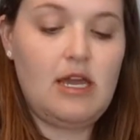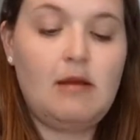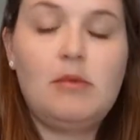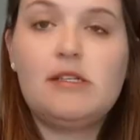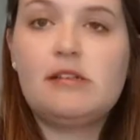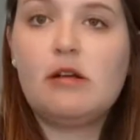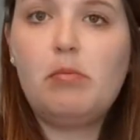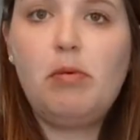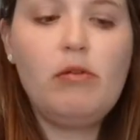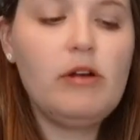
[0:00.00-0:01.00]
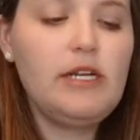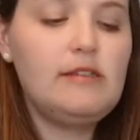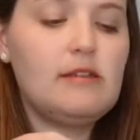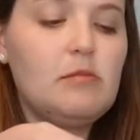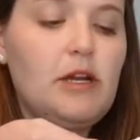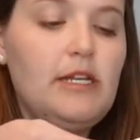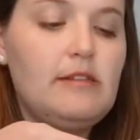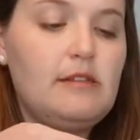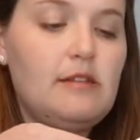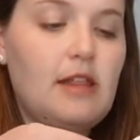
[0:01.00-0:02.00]
and I'm going to start pouring some
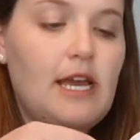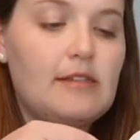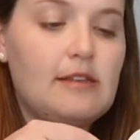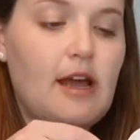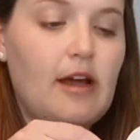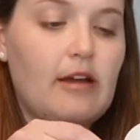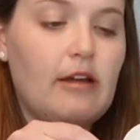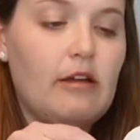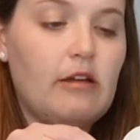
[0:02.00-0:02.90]
rice into that sock.